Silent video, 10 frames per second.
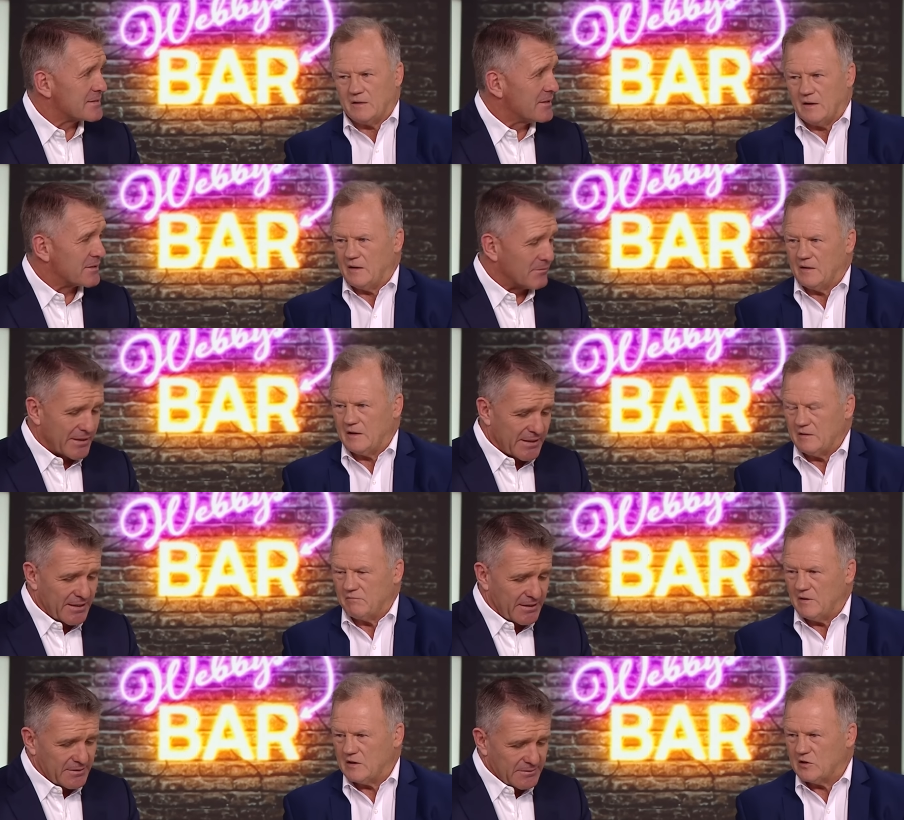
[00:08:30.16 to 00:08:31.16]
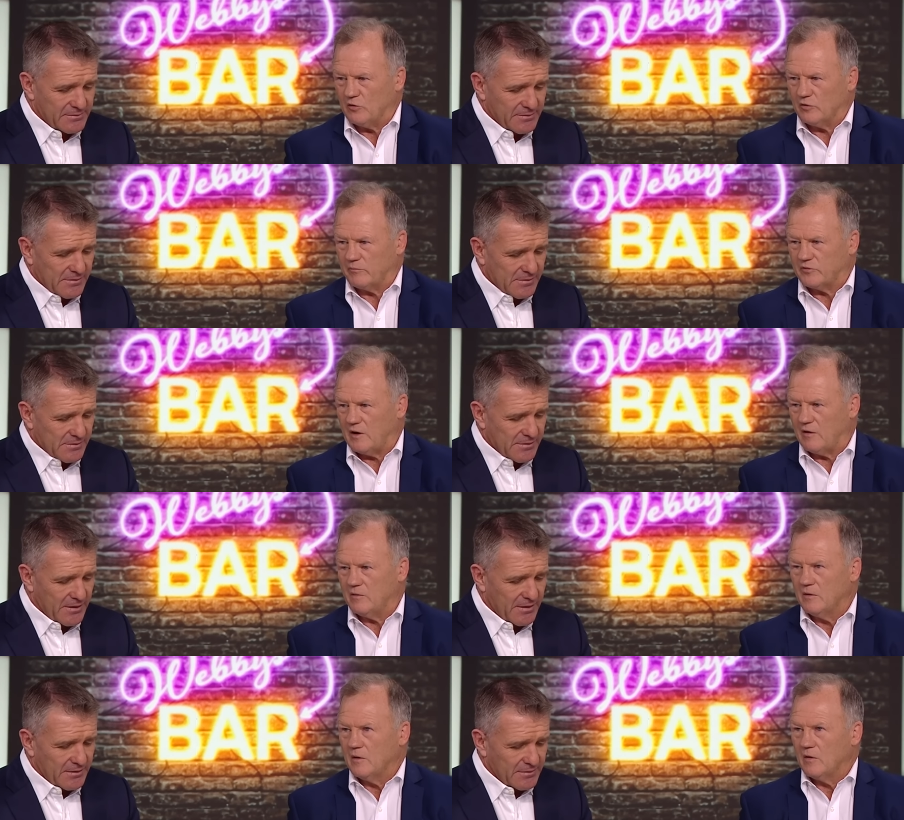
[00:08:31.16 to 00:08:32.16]
Speaker 1: yeah, he, he, killed them.
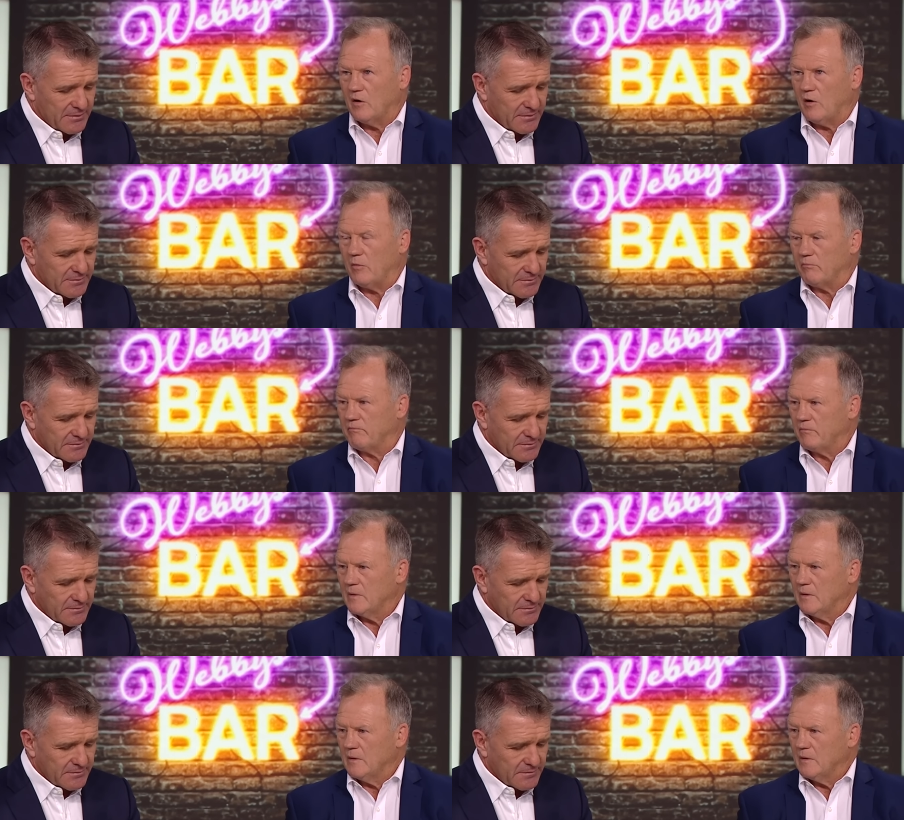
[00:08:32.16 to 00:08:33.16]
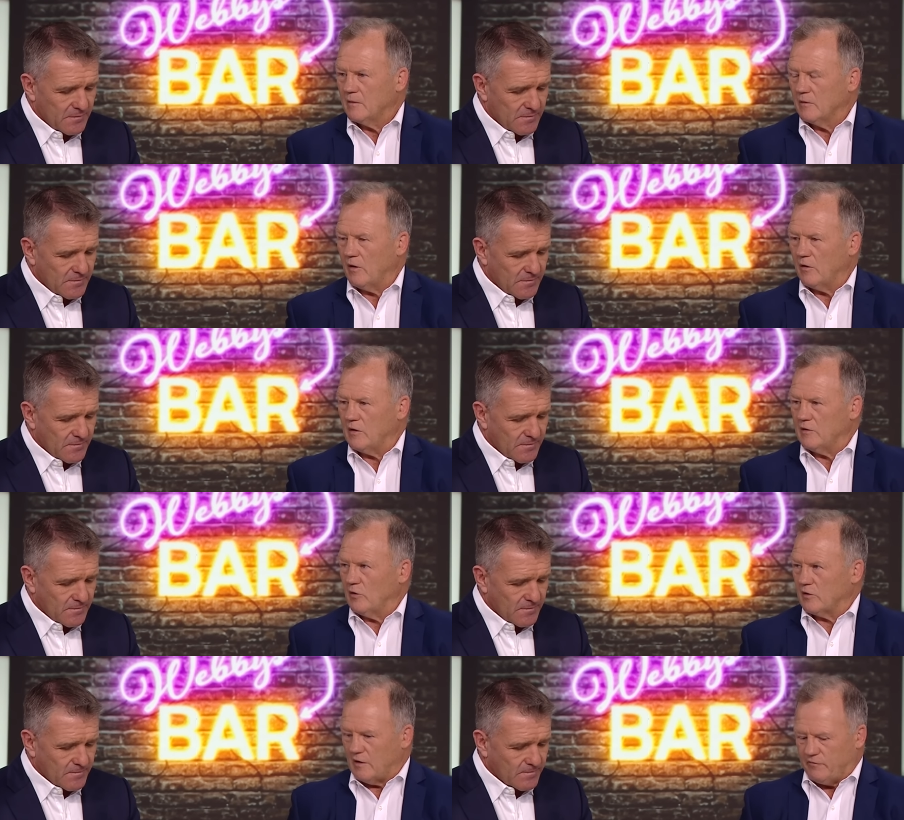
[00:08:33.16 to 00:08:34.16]
So I'm.
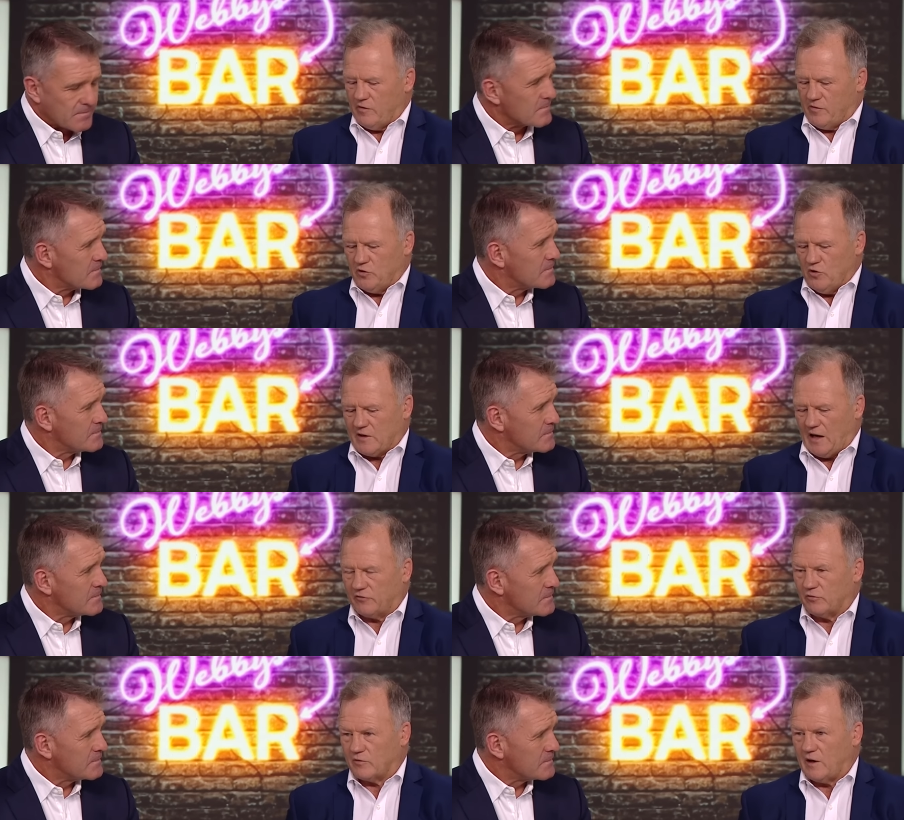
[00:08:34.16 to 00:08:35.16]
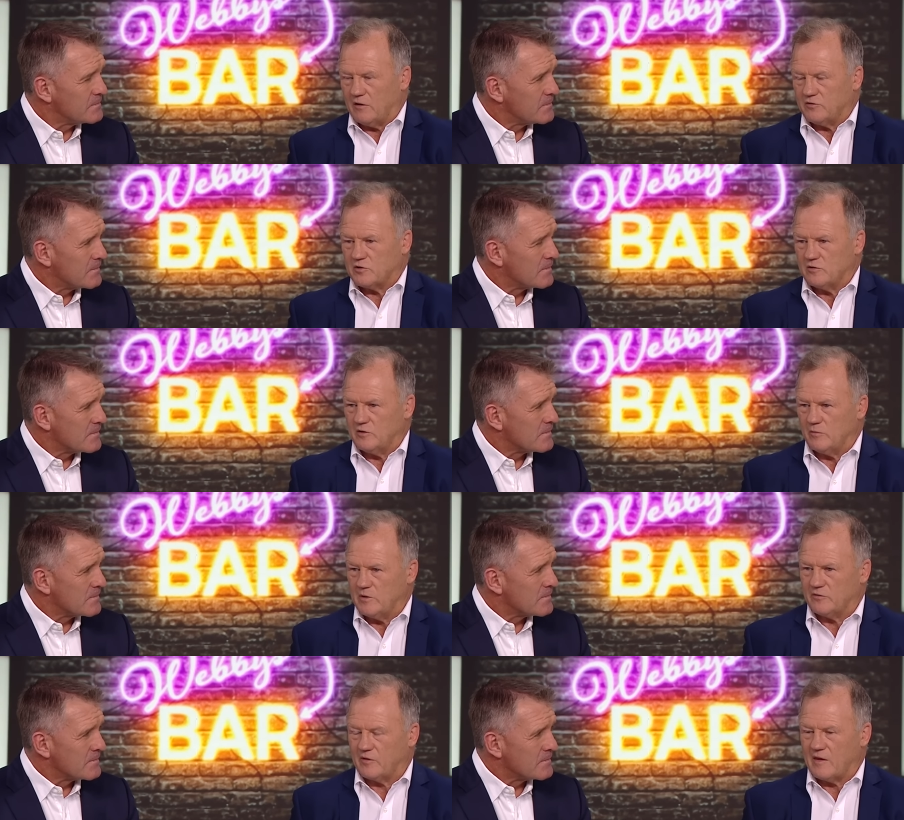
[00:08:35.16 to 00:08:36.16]
Like, if you're the Newcastle coach, you'd
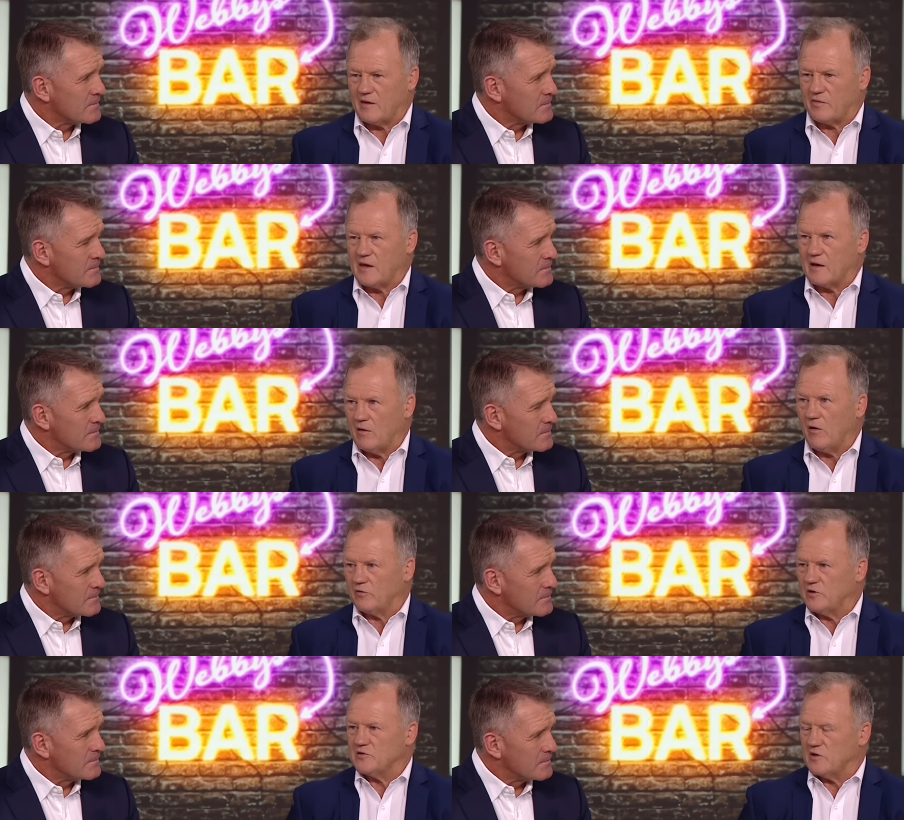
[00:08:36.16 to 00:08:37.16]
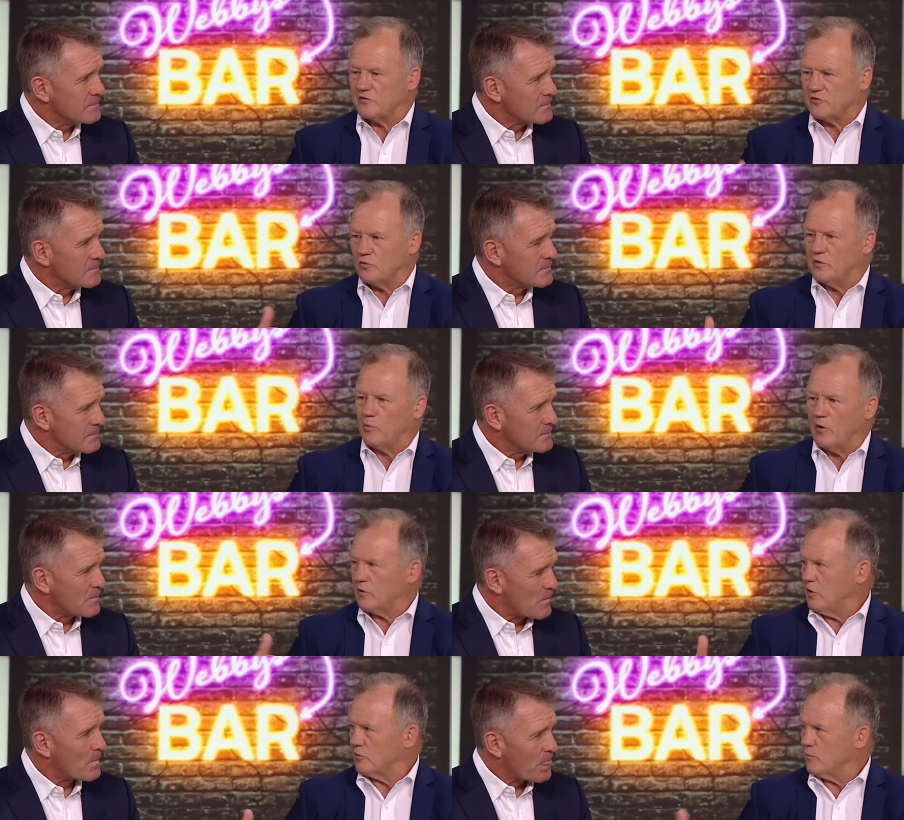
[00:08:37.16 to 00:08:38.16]
be thinking, oh, geez, that's good.
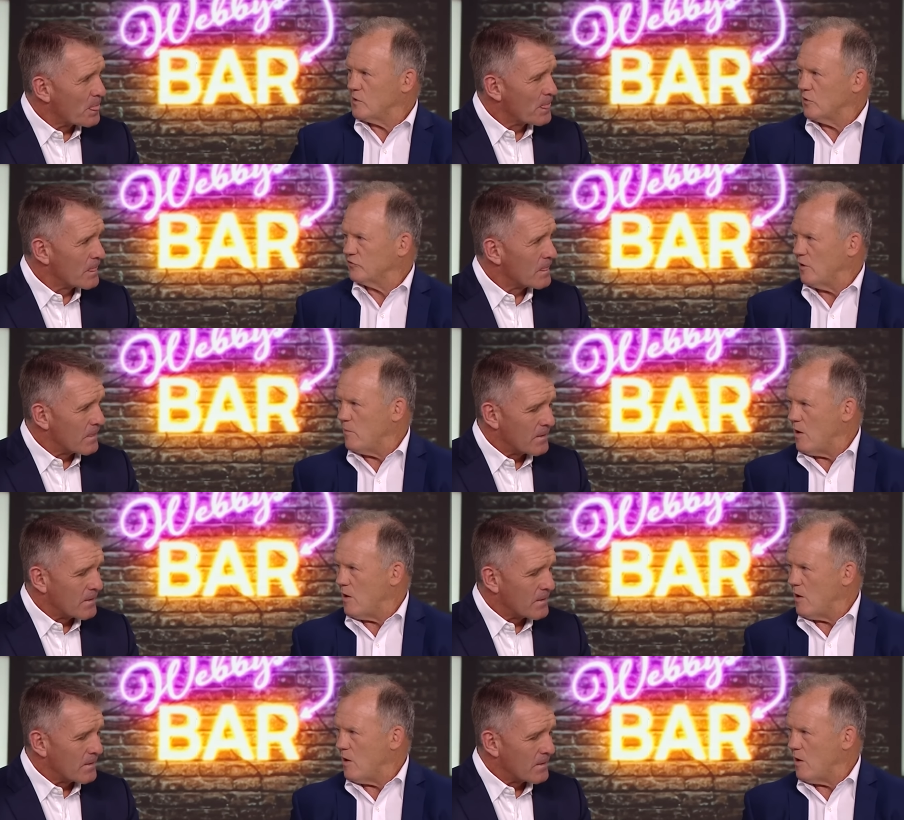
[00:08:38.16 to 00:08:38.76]
we got, we've got some